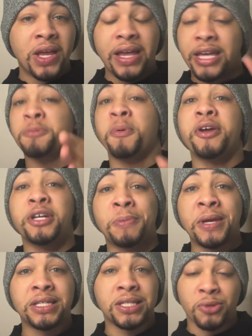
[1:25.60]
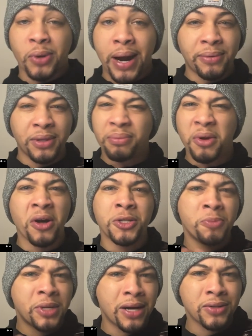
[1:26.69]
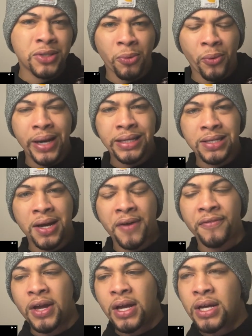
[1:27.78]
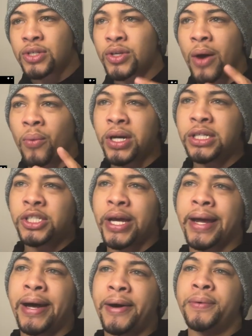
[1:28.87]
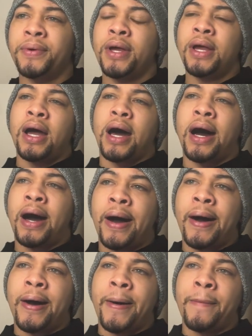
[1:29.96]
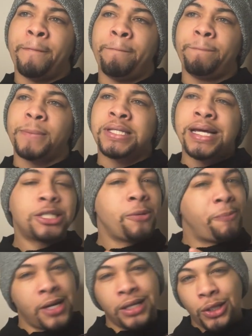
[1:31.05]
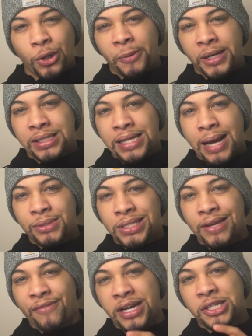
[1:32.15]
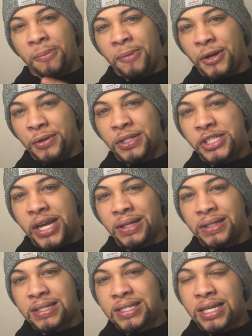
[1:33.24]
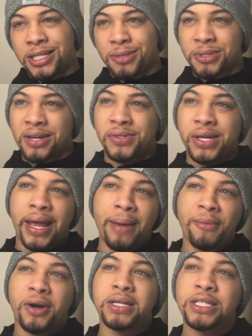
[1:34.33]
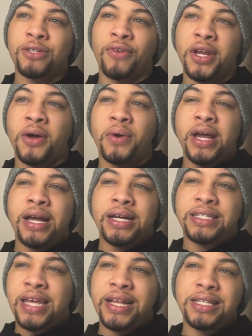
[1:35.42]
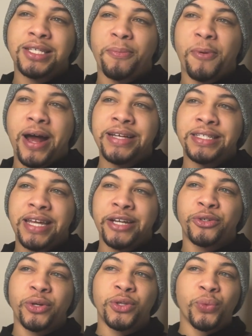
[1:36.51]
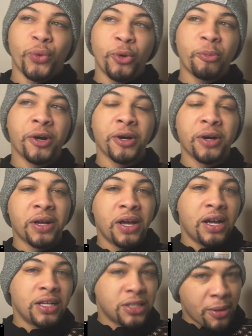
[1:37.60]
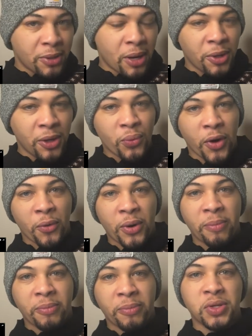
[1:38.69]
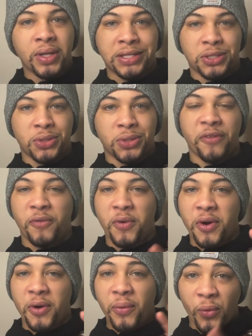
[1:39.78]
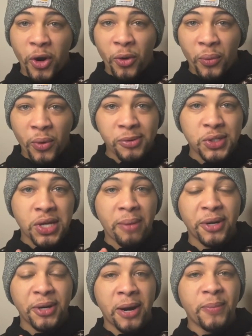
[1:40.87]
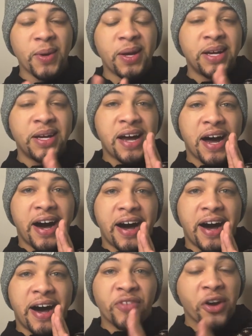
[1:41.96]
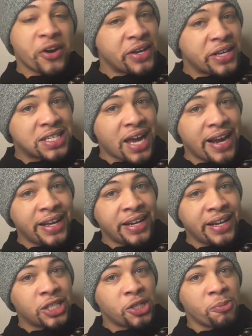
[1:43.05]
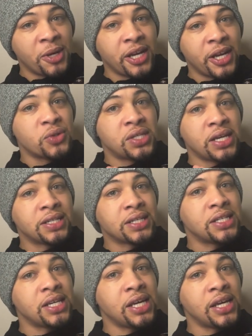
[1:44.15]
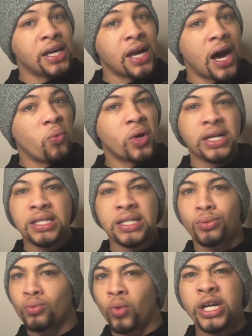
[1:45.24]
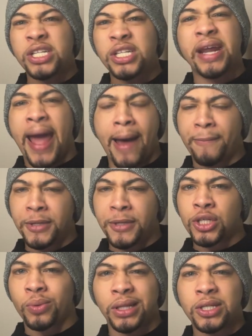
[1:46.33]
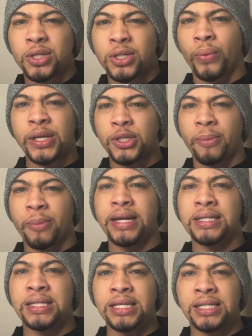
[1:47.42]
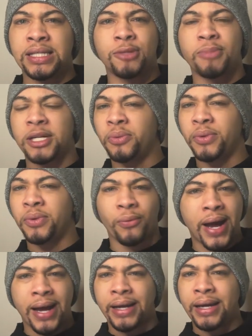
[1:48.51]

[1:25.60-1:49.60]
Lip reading: experience being subscribed to them. They're always putting out some great stuff. So I want to check out, it's actually been a little bit of time since I've actually been on the channel and seen some stuff. So I came across this video, 10 surprise entrants rumored WWE Royal Rumble 2024. Royal Rumble's coming up. Very excited. It should be interesting to see what is going to happen just with this whole WrestleMania season, especially with The Rock